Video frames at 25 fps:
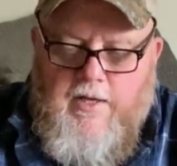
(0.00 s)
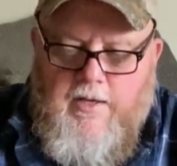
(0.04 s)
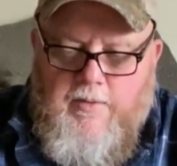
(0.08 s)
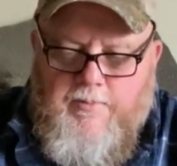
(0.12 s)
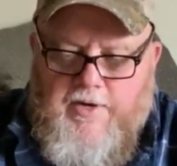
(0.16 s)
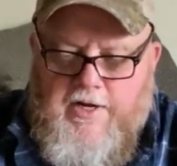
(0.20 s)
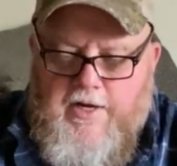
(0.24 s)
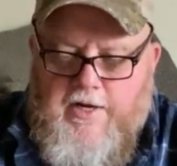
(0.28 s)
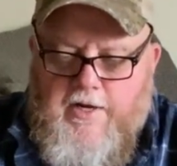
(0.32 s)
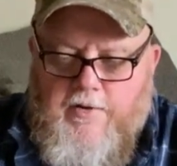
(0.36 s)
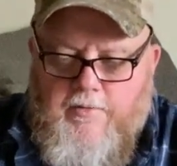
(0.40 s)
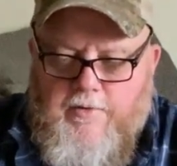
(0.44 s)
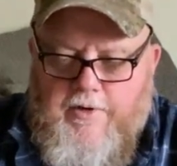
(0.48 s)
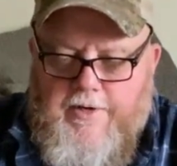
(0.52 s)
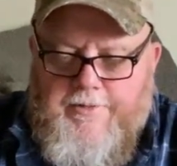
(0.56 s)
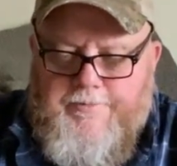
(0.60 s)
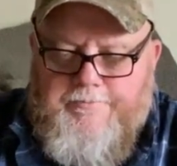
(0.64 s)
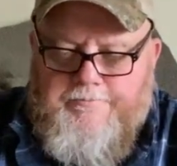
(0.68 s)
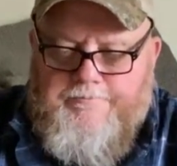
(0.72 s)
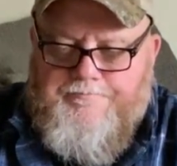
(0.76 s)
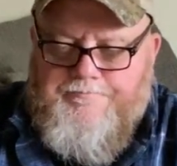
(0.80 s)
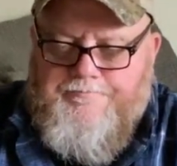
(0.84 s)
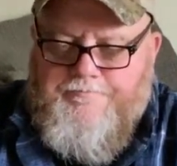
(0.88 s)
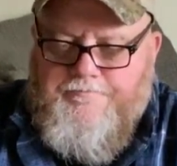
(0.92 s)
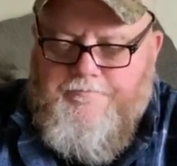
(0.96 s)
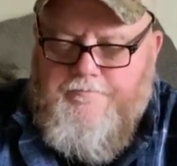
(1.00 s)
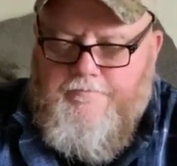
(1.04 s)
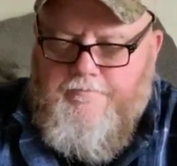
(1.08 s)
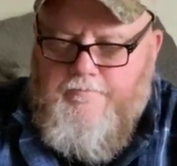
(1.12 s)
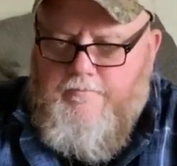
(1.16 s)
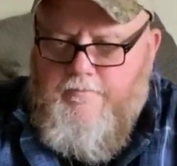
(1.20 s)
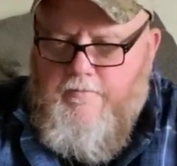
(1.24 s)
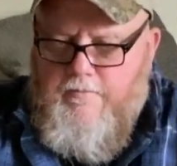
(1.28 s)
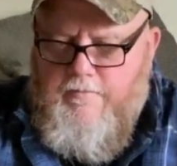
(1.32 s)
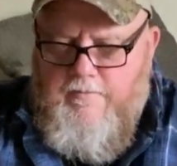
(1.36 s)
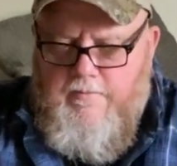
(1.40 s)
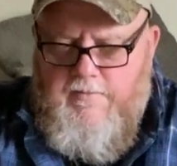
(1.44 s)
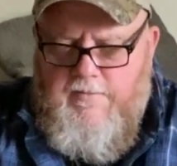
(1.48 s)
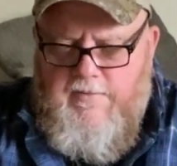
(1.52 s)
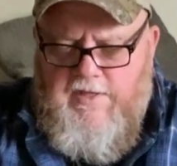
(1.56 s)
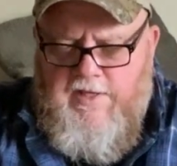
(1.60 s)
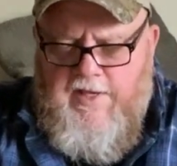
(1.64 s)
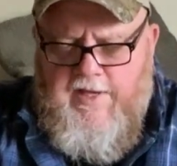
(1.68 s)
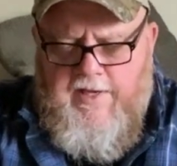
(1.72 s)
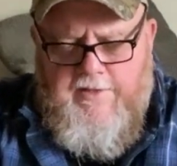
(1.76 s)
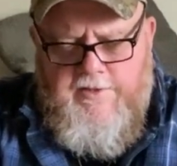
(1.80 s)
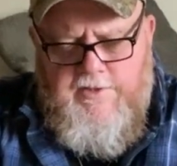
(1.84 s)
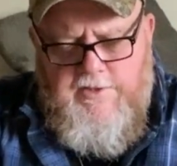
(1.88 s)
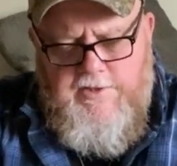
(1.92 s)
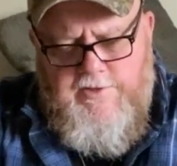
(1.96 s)
But anyway,
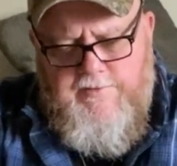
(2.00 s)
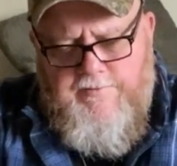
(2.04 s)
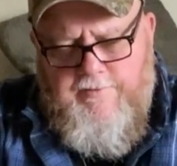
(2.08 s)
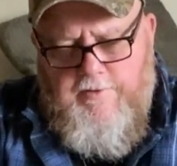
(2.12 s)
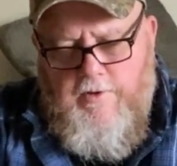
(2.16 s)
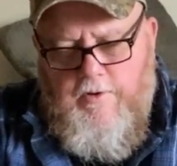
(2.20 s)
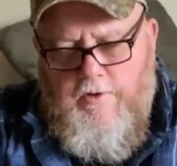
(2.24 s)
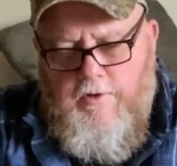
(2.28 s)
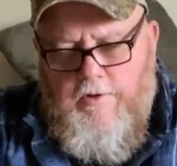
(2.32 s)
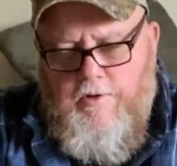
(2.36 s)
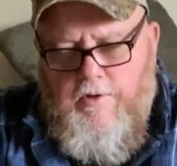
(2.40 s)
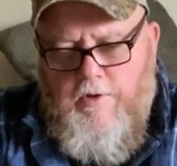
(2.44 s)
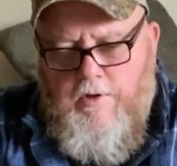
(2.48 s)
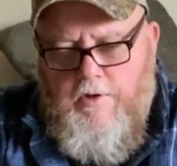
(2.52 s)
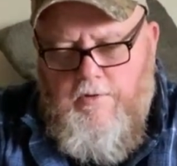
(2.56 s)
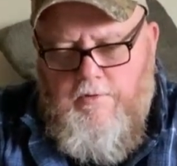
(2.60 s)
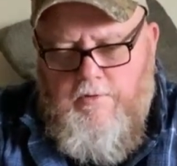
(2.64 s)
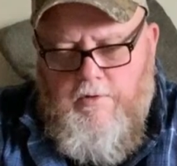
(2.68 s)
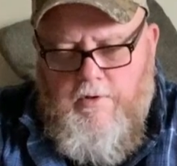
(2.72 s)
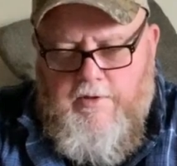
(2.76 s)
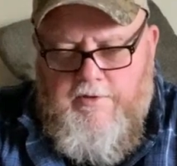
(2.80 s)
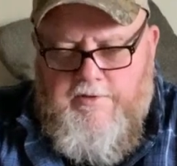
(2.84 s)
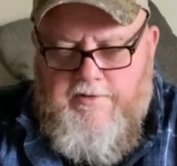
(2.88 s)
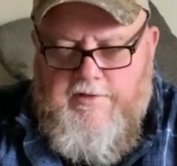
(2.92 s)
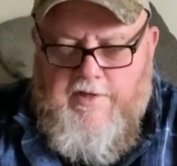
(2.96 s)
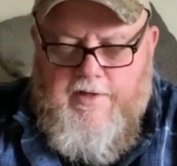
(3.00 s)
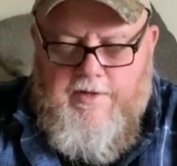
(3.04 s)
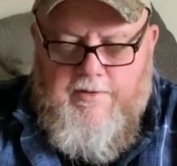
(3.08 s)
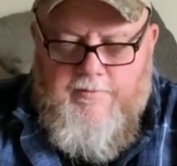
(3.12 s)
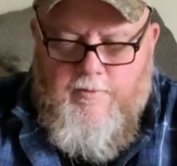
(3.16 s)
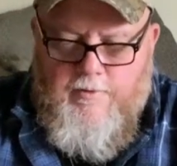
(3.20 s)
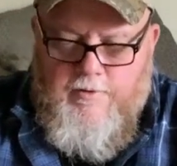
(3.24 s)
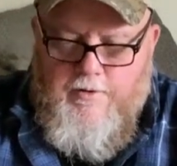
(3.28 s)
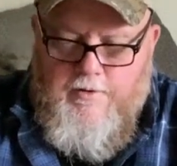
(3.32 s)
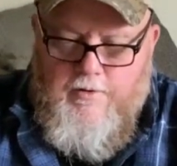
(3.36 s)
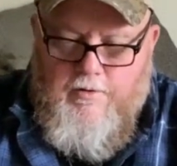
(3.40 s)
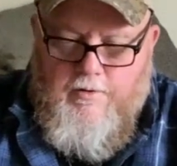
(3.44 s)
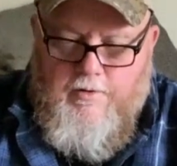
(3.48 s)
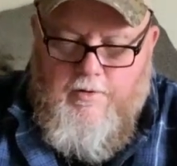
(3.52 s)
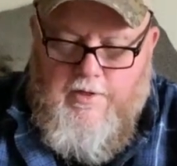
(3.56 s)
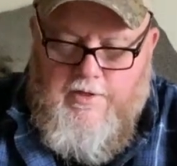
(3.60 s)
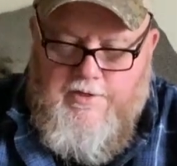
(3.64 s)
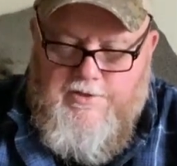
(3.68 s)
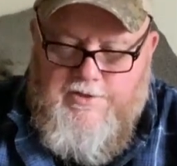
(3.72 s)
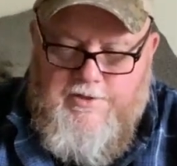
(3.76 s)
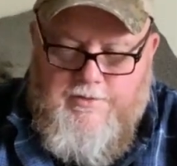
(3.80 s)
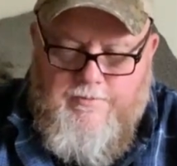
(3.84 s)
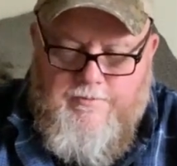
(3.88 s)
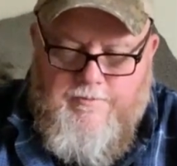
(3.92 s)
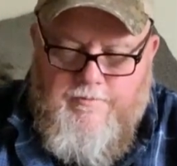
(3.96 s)
had this for a long, long time. What an
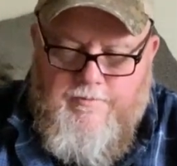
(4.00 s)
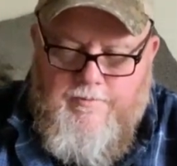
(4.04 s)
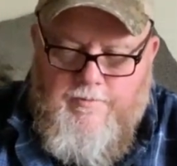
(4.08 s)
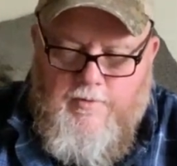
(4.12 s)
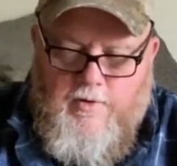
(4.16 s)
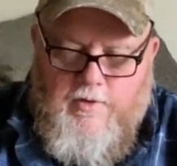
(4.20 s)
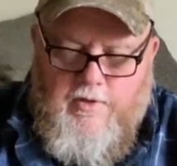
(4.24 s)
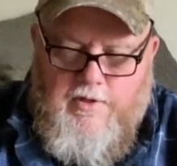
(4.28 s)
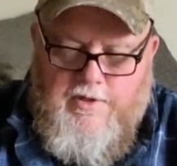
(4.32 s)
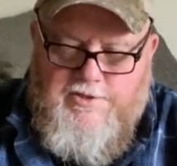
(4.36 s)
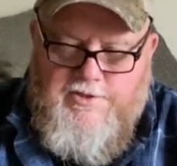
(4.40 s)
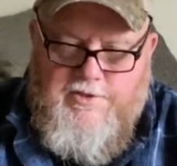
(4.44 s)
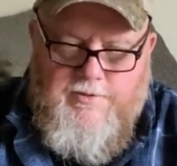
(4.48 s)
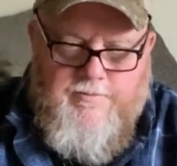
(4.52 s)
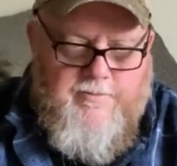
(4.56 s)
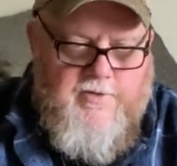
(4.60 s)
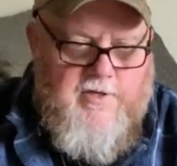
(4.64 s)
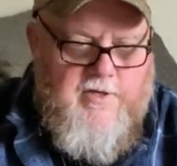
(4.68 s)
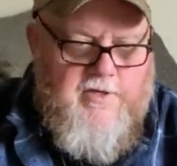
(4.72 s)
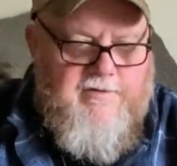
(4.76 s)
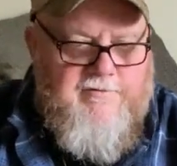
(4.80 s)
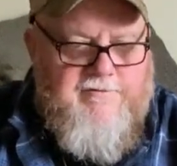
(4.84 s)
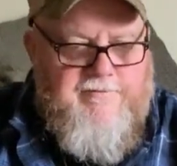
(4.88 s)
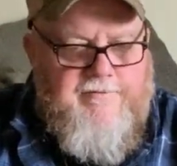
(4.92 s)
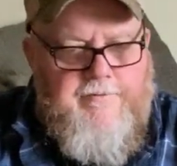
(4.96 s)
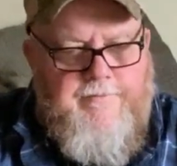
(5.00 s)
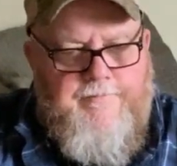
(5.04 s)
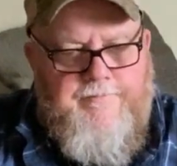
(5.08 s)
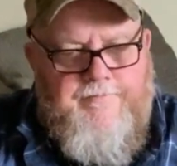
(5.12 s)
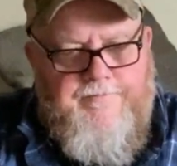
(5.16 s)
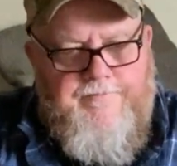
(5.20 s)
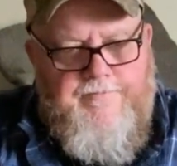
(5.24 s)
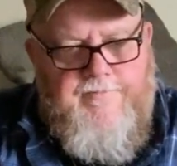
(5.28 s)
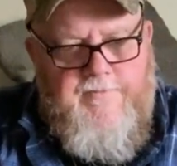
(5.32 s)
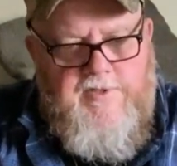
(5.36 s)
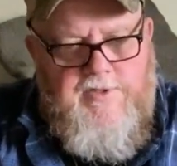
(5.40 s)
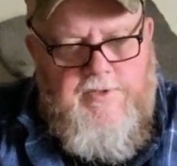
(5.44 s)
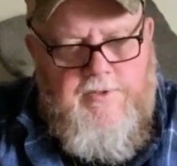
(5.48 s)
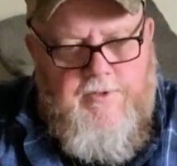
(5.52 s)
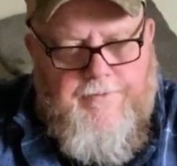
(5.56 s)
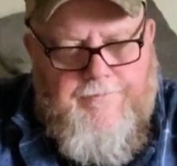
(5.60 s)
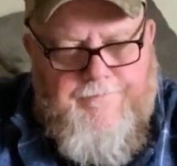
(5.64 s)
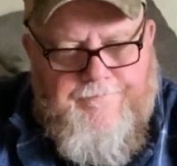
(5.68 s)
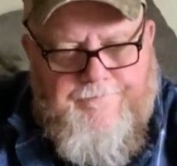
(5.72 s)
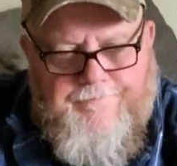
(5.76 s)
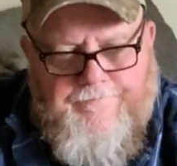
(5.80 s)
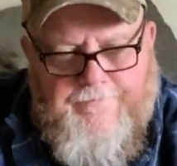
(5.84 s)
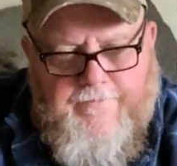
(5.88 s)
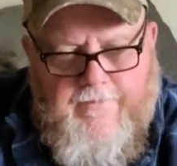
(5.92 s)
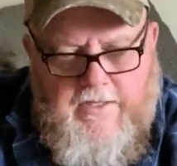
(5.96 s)
awesome, awesome knife. So,
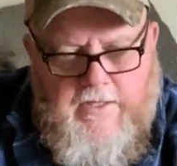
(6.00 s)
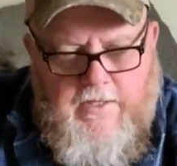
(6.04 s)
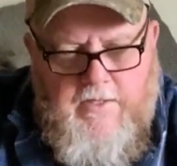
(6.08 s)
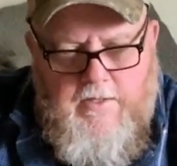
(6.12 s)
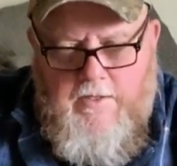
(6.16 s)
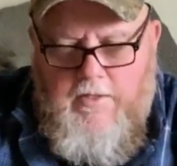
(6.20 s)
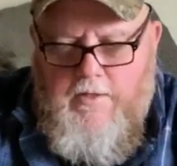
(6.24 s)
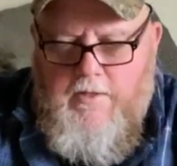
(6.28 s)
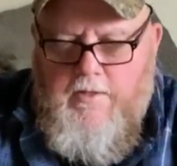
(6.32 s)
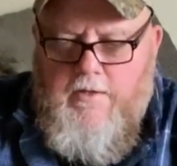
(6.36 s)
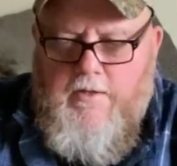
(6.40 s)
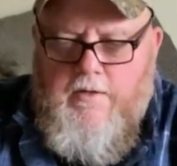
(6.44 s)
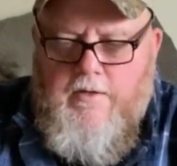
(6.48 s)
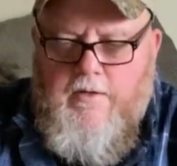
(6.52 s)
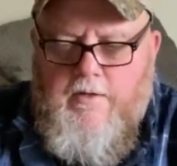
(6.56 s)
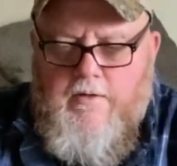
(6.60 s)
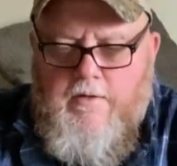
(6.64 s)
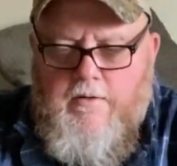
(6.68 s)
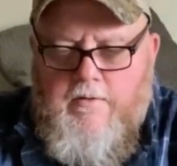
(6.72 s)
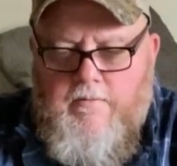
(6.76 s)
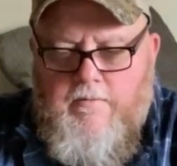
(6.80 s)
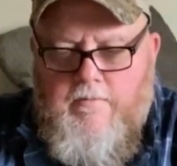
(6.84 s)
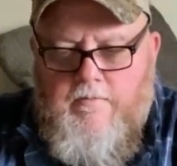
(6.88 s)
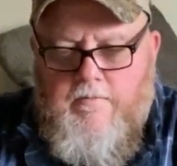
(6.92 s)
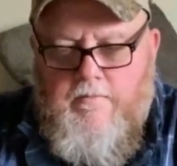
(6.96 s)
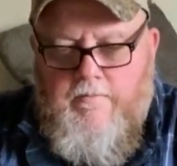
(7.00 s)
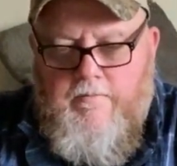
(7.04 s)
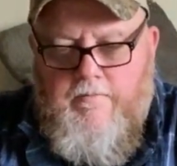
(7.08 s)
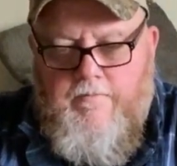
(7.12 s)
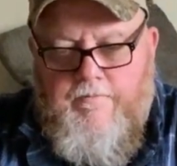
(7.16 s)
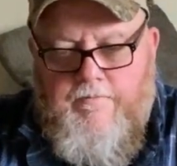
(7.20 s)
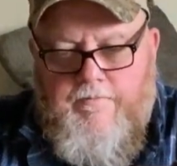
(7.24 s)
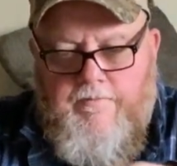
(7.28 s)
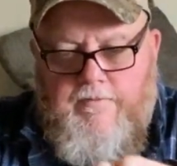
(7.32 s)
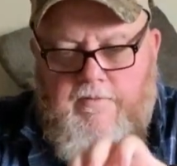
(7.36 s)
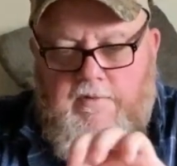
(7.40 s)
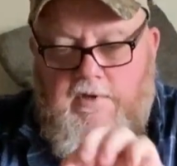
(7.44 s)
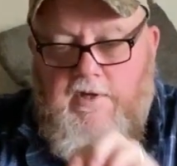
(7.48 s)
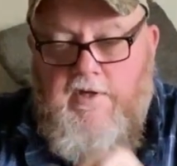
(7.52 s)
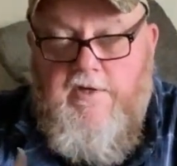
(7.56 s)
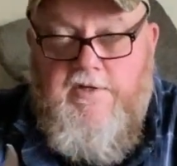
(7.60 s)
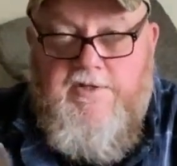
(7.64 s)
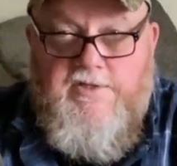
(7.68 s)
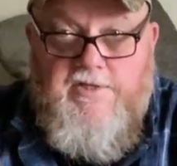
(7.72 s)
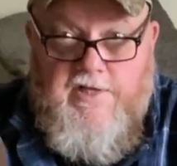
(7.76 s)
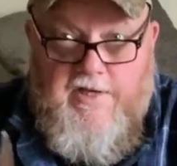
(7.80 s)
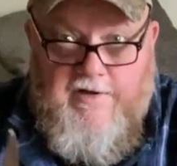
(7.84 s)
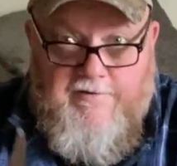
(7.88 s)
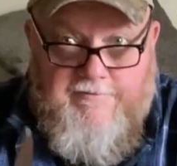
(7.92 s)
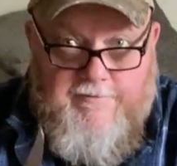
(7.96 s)
and
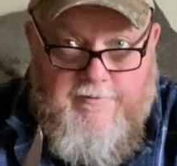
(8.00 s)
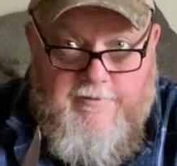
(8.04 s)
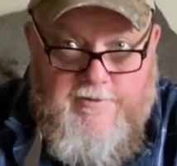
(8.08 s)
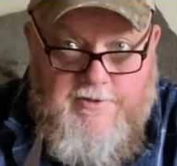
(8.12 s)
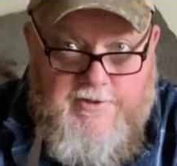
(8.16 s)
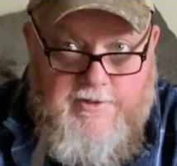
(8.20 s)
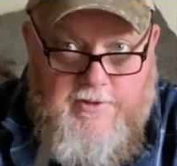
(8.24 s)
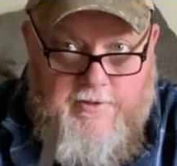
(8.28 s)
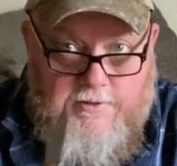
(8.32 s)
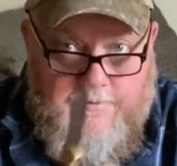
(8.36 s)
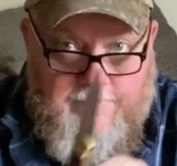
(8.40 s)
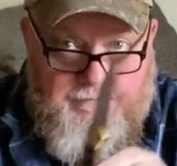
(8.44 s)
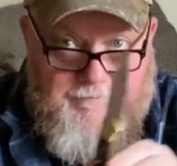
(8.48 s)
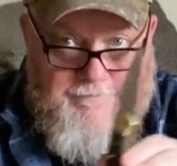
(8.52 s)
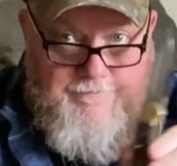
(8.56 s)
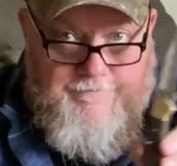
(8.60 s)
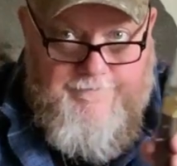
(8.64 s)
it's not for sale.